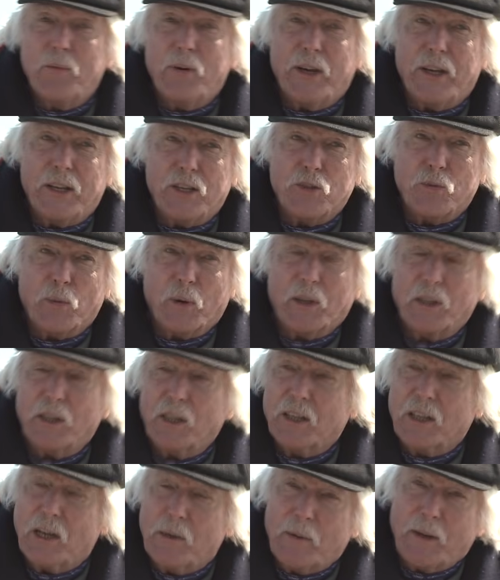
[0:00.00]
reach. We're going
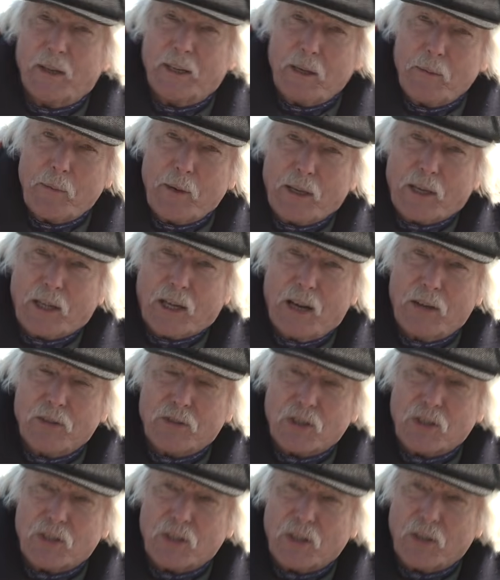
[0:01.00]
to come a little bit
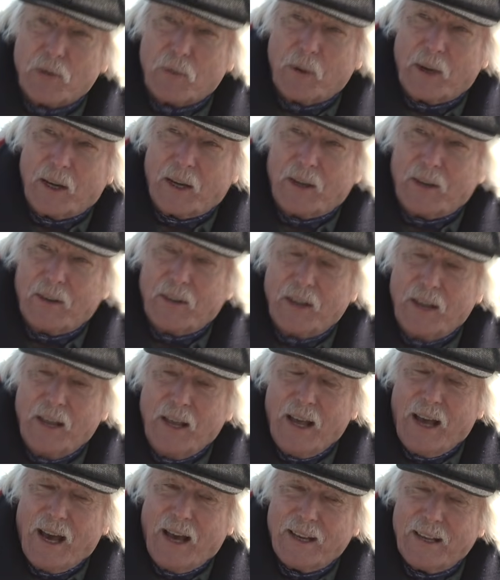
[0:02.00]
closer to the wind
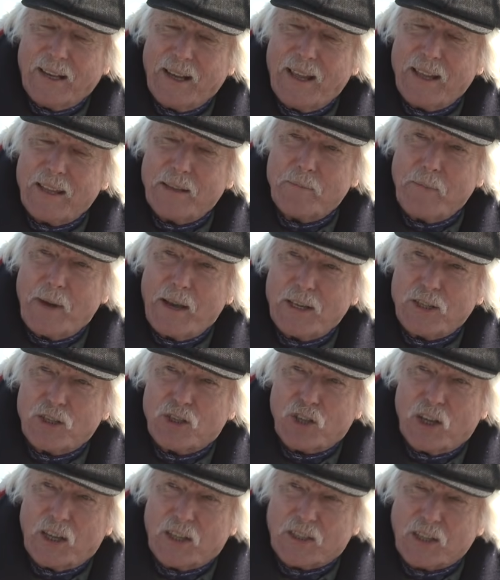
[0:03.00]
and let the main
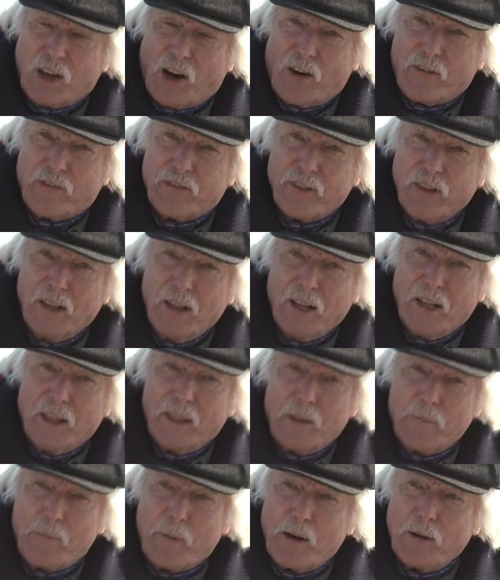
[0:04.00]
sheet off.
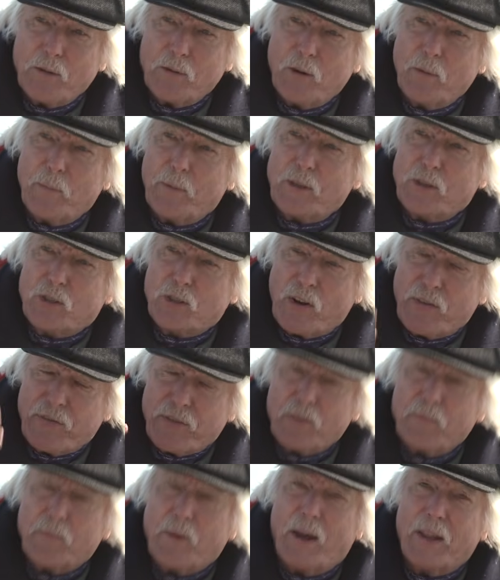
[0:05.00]
The boat will be
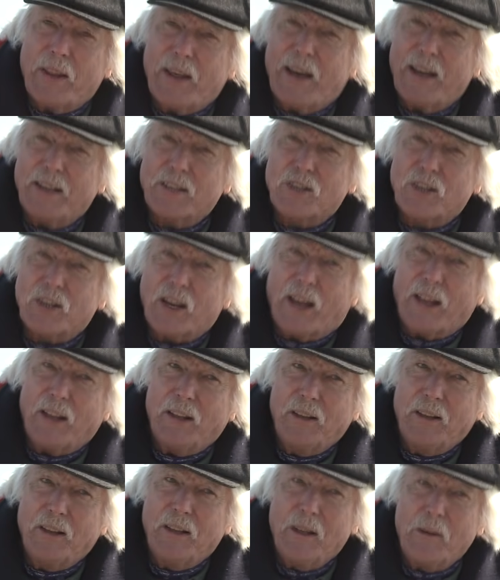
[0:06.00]
driven by the head
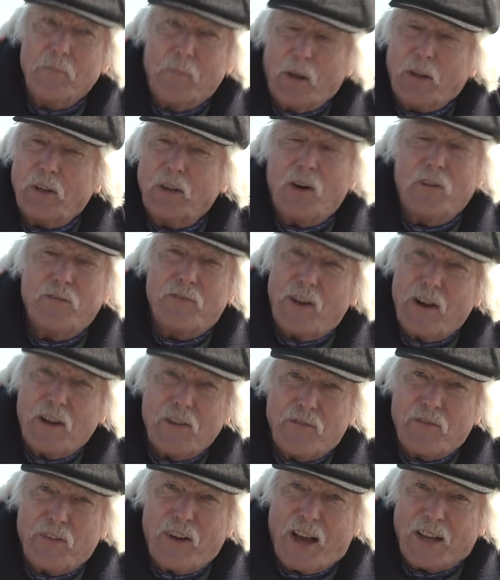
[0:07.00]
sail, but not very
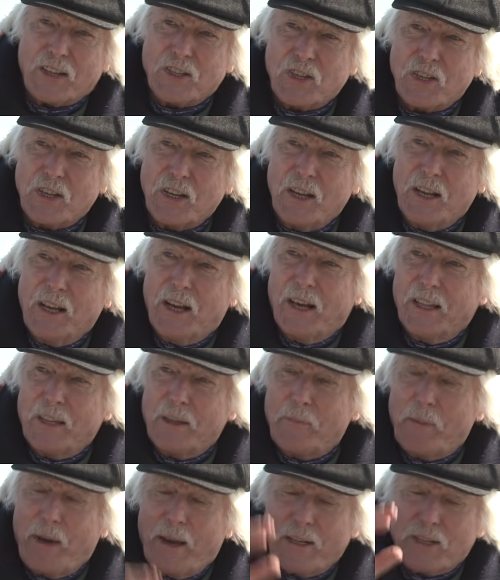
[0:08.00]
fast, and
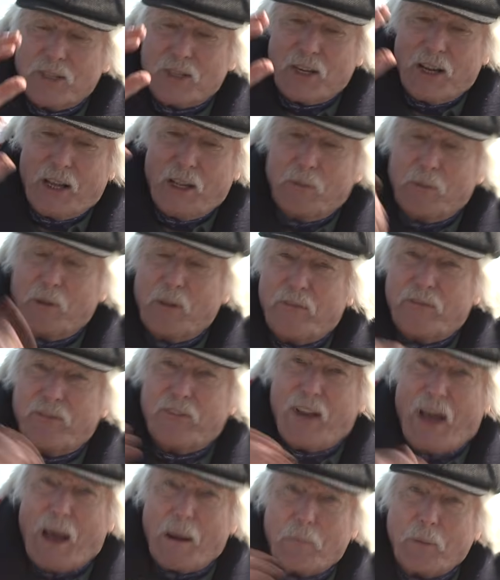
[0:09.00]
the mainsail will
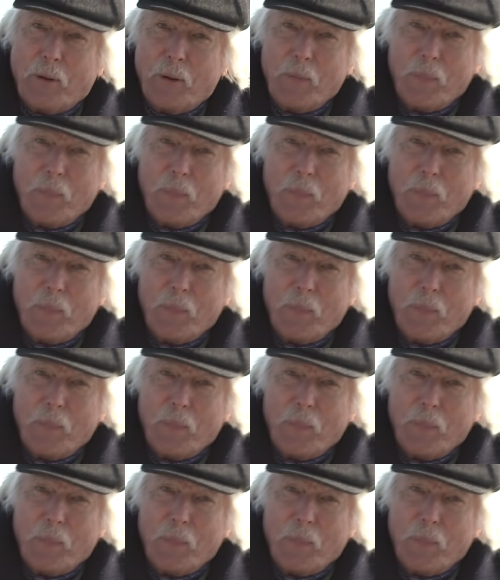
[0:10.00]
flap,